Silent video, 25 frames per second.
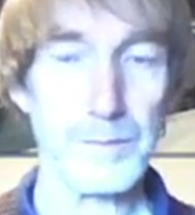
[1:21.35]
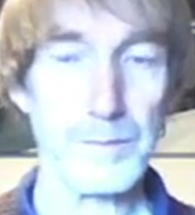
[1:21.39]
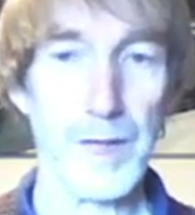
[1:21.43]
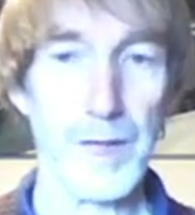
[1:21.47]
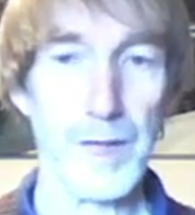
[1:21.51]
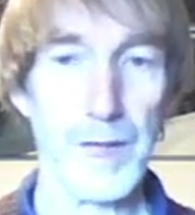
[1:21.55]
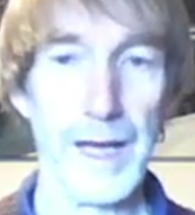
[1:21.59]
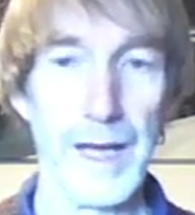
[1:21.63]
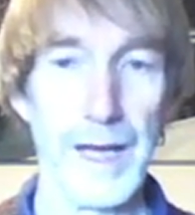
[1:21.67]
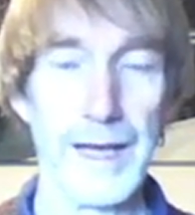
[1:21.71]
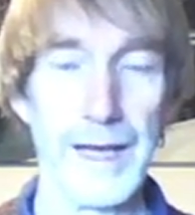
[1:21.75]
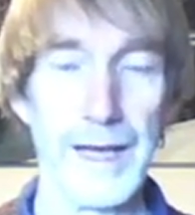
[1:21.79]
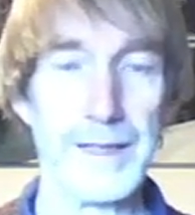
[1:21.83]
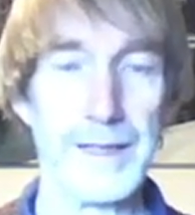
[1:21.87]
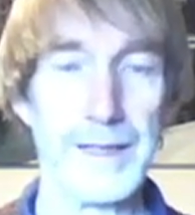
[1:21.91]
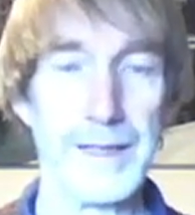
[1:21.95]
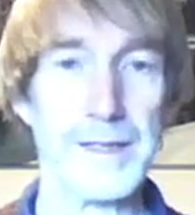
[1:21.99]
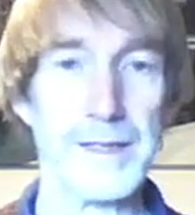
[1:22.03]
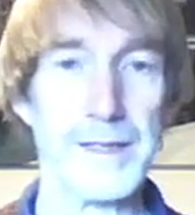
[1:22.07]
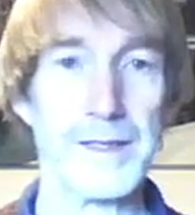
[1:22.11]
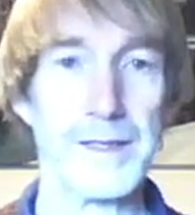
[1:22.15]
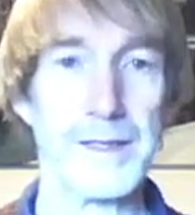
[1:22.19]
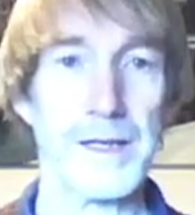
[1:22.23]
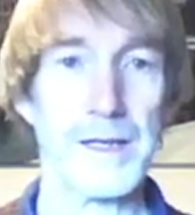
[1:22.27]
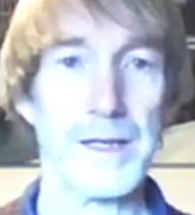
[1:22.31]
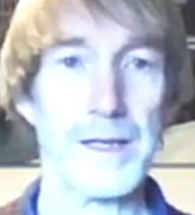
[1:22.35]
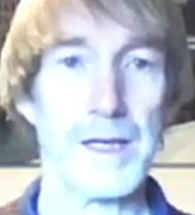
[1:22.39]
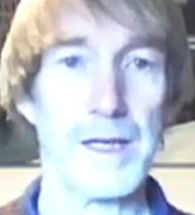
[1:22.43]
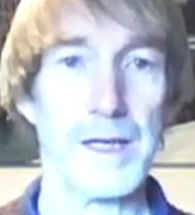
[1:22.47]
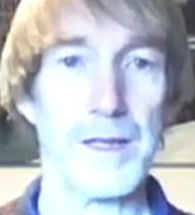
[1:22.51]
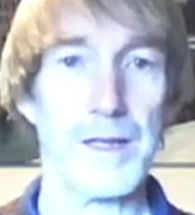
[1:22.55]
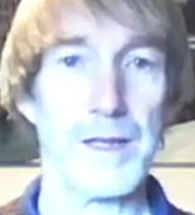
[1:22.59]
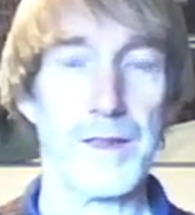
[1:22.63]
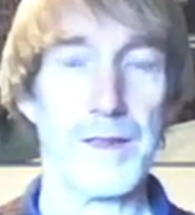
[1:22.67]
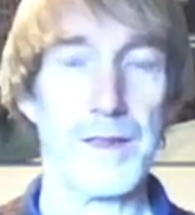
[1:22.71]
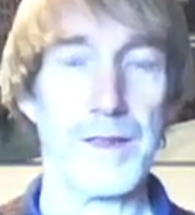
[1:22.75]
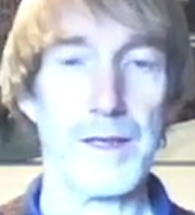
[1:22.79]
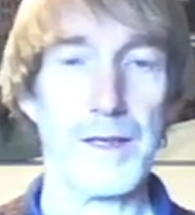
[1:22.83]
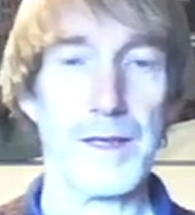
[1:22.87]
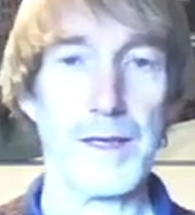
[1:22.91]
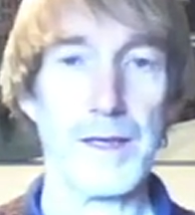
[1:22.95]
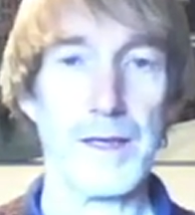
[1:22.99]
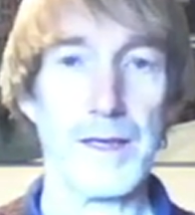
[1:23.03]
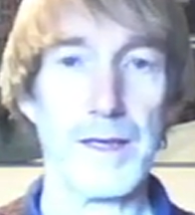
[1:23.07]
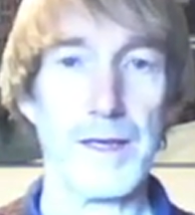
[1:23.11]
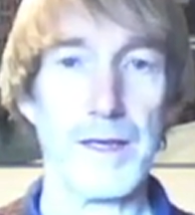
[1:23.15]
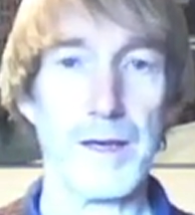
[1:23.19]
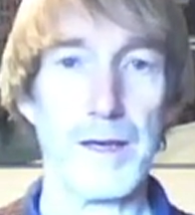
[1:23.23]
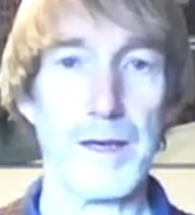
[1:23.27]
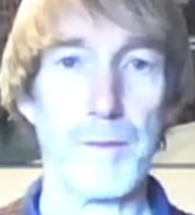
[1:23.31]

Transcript: And the